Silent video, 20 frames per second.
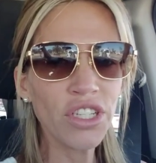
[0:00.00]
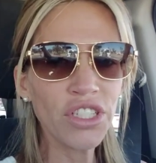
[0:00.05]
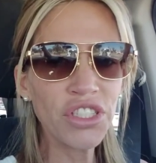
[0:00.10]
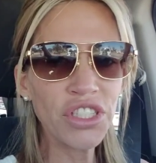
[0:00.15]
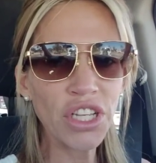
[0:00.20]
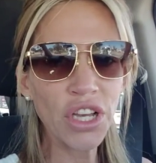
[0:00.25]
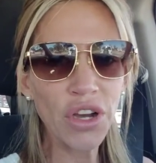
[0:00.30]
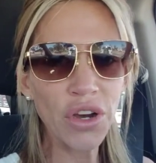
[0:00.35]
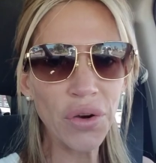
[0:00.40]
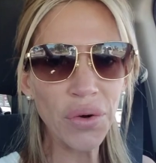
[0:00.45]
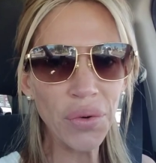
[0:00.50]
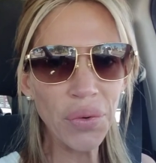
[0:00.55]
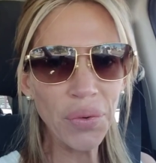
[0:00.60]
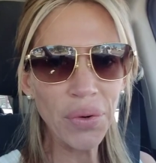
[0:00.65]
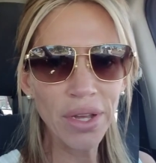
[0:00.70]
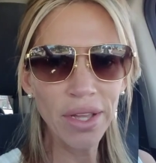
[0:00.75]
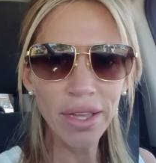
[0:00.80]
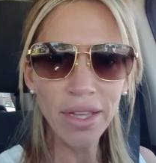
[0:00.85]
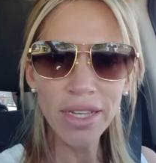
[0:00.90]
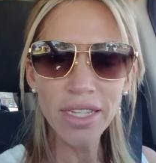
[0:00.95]

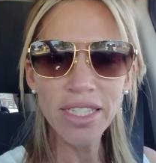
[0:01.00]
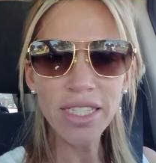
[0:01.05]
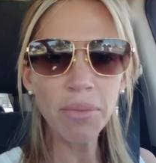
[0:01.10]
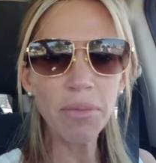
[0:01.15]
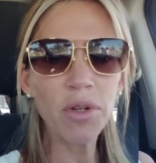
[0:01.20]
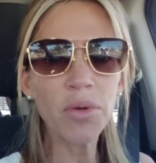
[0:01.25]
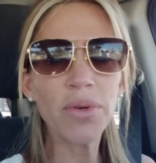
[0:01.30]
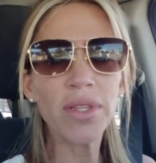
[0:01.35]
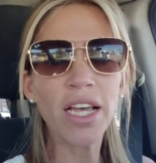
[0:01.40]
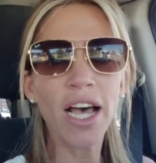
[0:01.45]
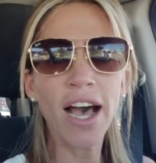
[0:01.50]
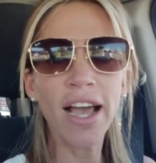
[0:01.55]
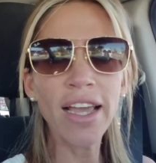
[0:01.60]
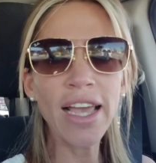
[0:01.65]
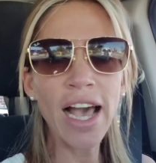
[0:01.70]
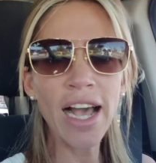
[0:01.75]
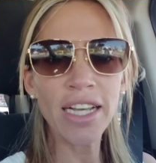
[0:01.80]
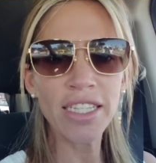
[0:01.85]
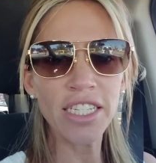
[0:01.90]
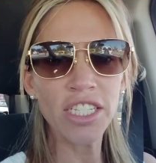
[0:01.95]
So someone with high
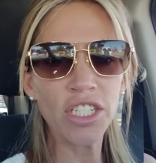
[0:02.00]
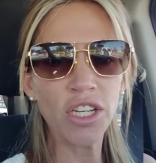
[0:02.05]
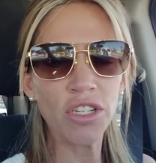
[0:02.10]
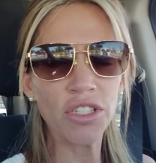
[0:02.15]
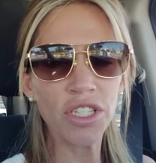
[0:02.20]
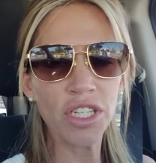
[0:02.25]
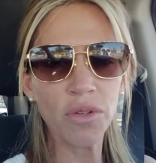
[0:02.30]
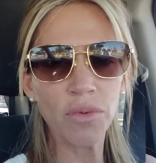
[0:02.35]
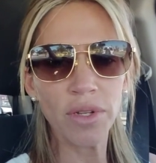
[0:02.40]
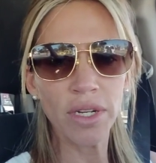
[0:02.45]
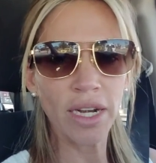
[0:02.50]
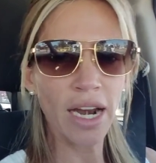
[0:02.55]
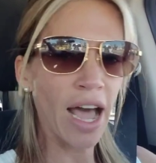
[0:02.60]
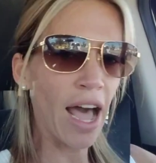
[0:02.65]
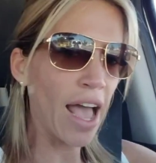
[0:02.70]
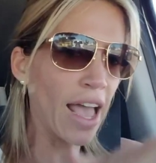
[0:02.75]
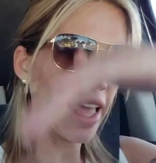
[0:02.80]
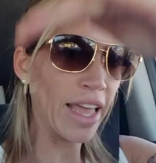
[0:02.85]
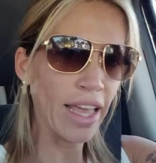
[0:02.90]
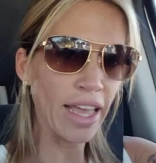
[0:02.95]
oxytocin would
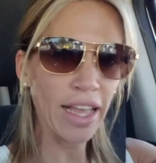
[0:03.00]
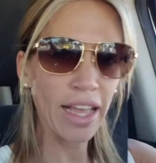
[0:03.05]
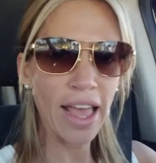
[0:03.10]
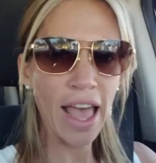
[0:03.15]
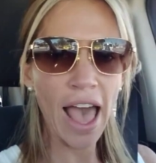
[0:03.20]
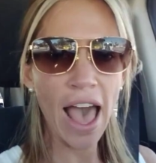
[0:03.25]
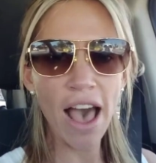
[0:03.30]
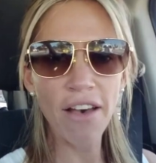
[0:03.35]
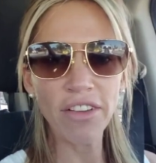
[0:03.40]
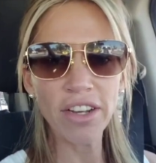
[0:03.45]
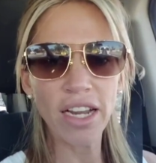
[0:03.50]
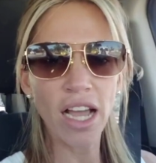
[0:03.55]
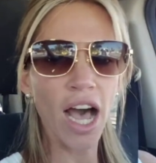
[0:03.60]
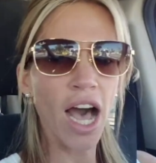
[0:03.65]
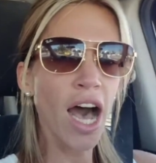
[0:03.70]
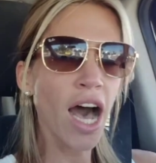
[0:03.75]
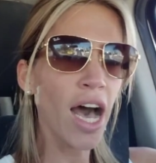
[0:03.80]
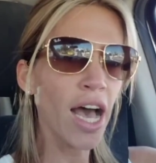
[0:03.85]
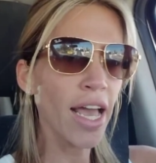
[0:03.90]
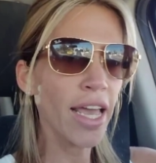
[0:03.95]
have a
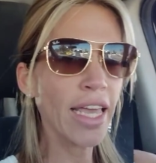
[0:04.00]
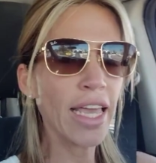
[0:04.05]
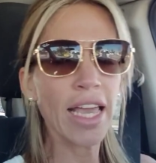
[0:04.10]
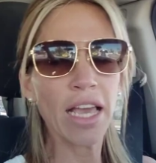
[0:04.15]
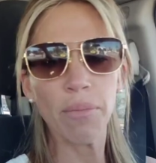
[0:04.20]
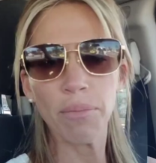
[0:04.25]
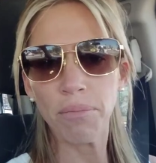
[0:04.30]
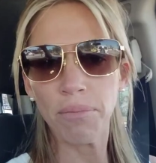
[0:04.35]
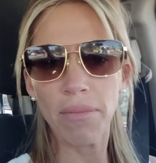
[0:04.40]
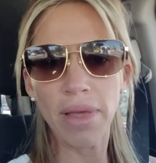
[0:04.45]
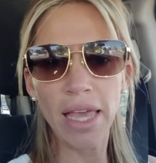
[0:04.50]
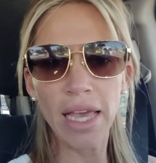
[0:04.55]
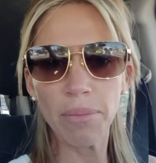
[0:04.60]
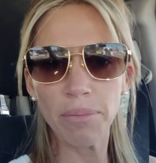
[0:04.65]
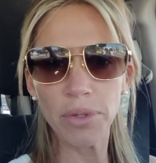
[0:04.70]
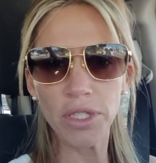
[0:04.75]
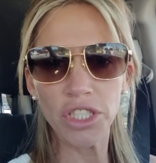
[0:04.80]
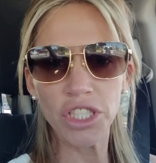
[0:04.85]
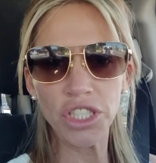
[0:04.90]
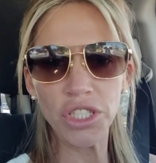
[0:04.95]
high
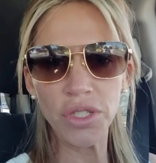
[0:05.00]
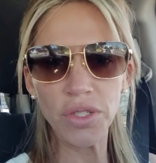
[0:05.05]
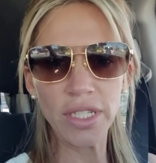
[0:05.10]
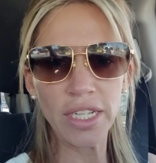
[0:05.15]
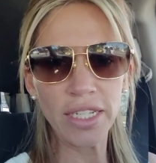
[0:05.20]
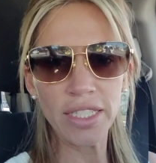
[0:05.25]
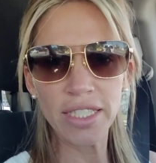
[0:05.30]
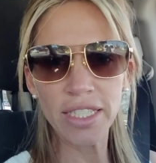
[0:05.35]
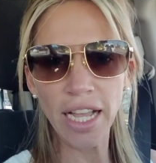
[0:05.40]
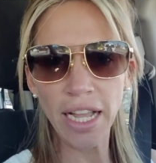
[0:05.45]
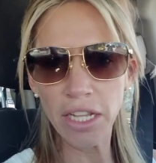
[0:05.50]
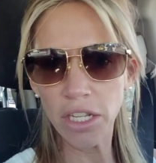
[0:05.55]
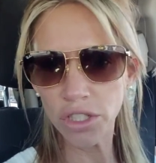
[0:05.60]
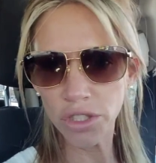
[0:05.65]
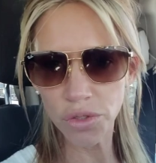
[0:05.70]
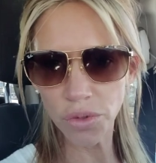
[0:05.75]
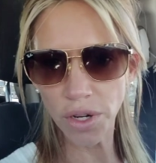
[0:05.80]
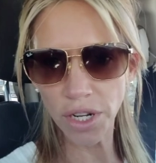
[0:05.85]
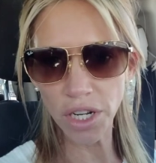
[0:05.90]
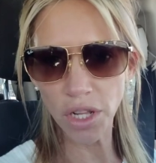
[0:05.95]
amplitude in a
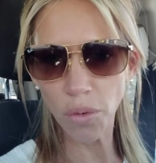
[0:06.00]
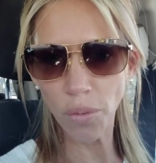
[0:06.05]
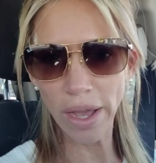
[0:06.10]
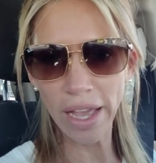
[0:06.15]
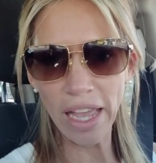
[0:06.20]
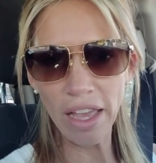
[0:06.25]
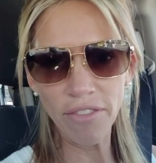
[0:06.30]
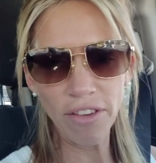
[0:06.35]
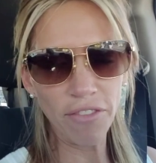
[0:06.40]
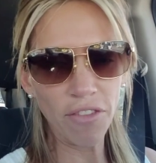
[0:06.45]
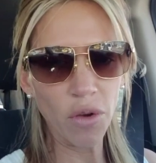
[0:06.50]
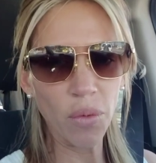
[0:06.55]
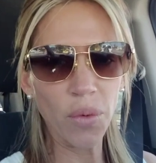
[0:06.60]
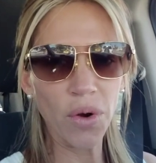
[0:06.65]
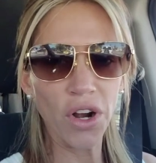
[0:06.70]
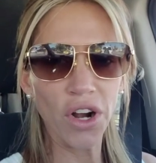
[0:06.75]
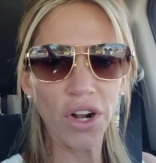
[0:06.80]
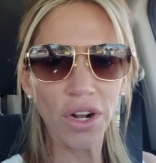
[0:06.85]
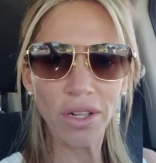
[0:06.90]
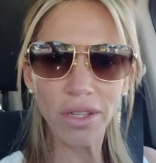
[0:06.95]
sinusoidal wave if it
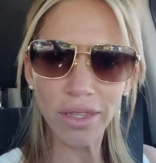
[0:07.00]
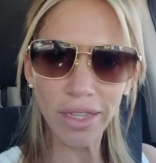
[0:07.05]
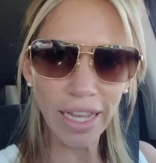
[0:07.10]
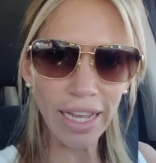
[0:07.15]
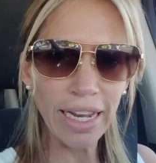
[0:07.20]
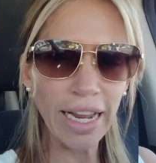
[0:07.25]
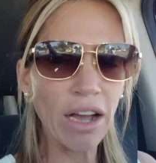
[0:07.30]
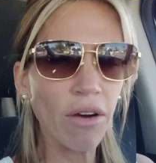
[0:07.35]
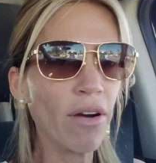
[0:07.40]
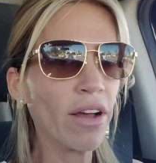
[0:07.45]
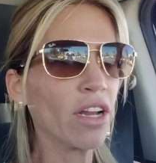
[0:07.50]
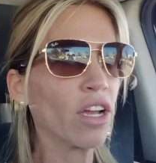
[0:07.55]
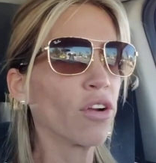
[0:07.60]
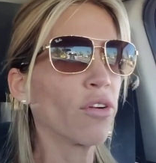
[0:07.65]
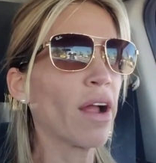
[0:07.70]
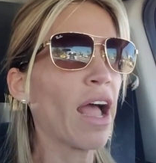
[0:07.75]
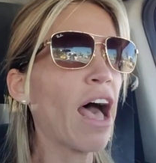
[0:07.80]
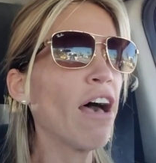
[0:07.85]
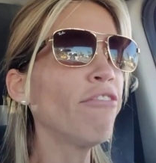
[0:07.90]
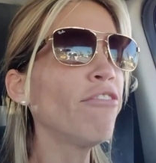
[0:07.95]
were laid out on a
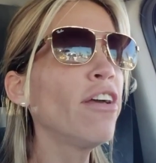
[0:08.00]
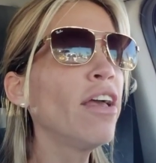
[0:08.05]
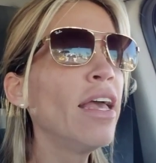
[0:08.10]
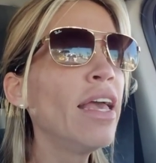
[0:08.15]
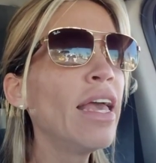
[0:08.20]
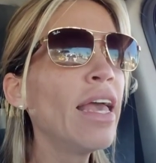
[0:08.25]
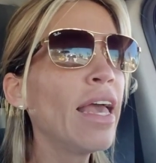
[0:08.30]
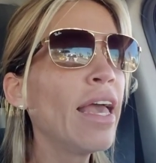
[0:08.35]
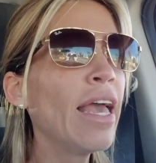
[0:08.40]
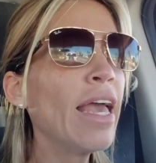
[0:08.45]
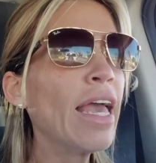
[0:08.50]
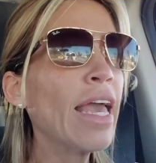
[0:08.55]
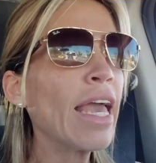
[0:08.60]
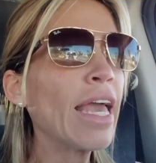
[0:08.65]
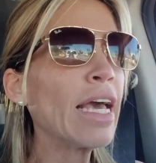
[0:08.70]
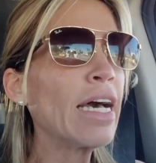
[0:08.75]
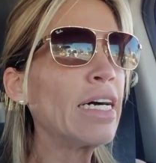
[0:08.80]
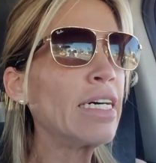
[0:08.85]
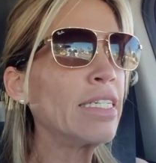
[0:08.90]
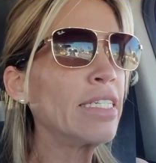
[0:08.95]
graph.
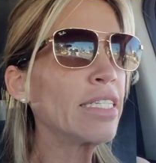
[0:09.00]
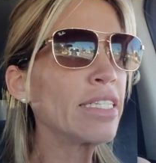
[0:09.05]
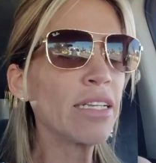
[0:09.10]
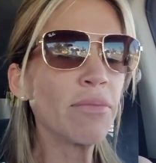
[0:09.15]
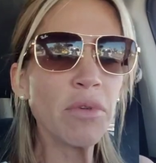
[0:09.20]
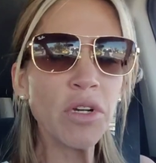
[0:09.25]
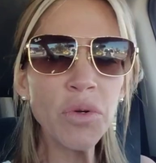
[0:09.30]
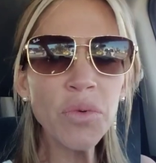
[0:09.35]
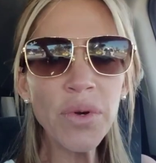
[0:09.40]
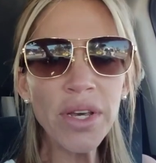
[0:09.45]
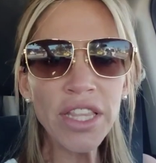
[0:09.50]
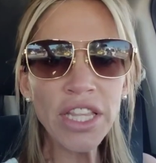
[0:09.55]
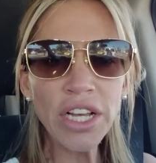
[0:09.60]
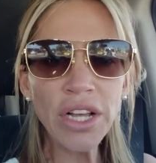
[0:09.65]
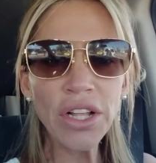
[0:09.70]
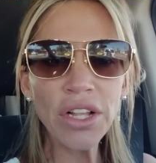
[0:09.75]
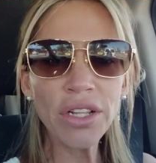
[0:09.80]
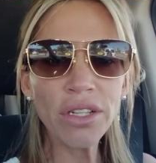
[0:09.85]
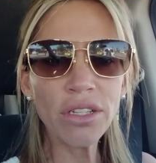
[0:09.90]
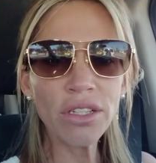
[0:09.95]
And someone with
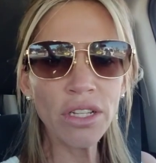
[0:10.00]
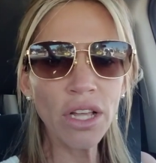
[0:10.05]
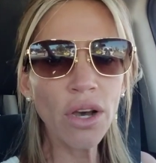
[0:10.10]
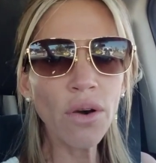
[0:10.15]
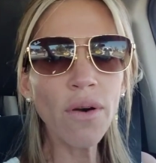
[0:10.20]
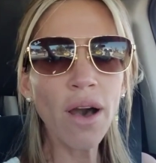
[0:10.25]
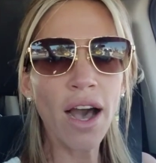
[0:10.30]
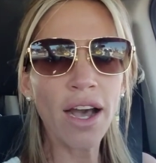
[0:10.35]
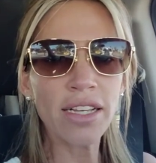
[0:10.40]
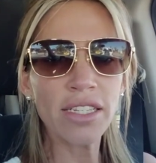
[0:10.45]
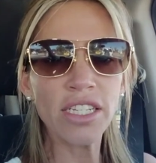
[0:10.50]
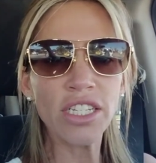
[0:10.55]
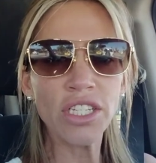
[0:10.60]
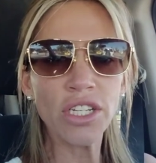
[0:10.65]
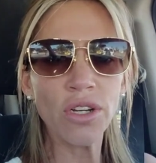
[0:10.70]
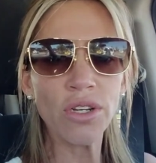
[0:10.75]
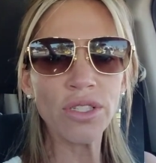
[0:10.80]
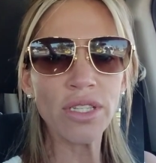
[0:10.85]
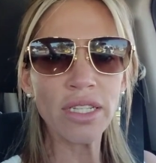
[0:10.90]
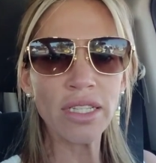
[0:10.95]
a low
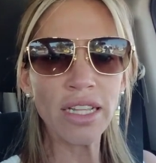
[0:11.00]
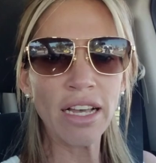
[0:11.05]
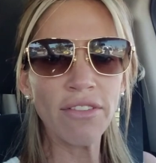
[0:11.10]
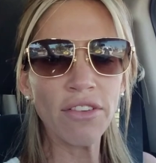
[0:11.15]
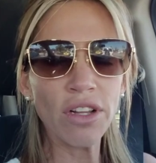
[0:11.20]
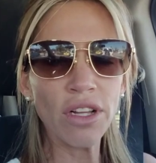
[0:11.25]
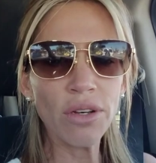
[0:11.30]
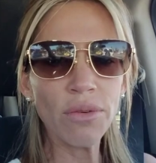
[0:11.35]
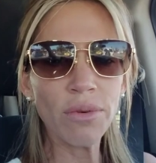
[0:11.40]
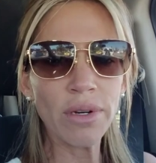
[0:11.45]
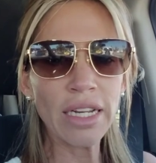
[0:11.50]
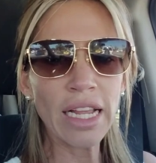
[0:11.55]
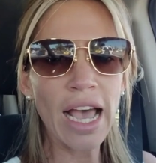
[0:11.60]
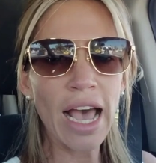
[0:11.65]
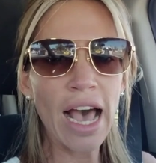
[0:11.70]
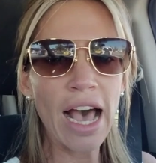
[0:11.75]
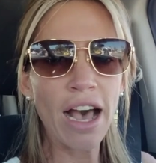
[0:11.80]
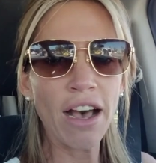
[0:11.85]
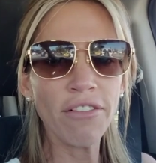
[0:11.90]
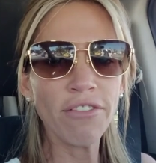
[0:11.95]
oxytocin level would
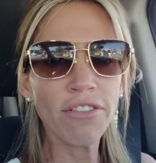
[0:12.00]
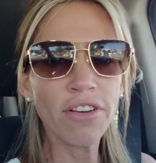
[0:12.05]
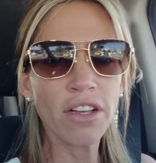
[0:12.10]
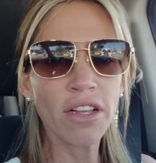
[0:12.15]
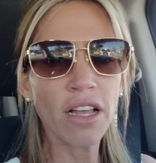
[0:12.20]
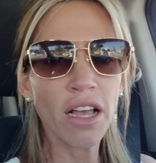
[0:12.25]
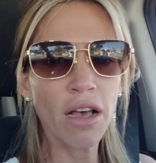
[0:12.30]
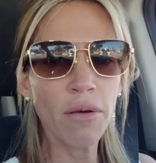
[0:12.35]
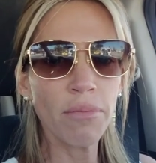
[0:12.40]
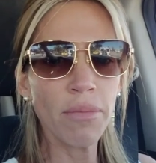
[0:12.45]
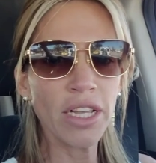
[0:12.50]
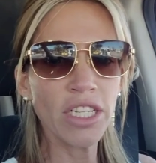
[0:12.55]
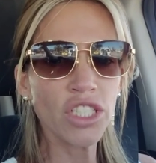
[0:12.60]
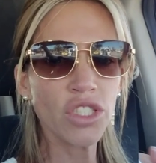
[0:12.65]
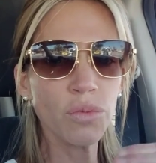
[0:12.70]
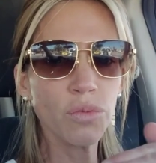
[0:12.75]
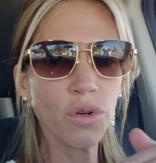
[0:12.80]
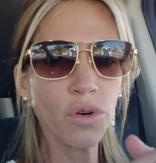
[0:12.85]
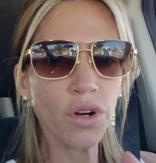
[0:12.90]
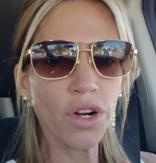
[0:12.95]
have a
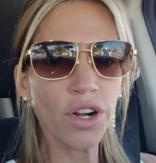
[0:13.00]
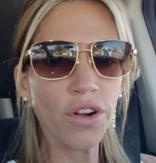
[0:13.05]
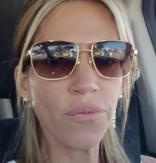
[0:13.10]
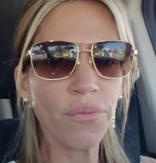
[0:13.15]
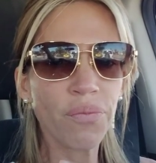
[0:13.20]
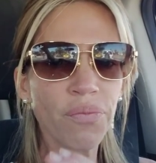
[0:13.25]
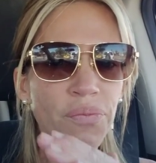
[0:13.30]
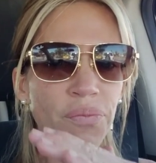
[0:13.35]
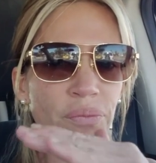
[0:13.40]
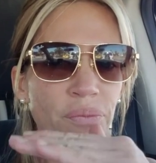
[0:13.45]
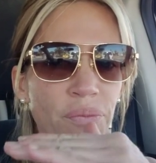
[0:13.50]
much more...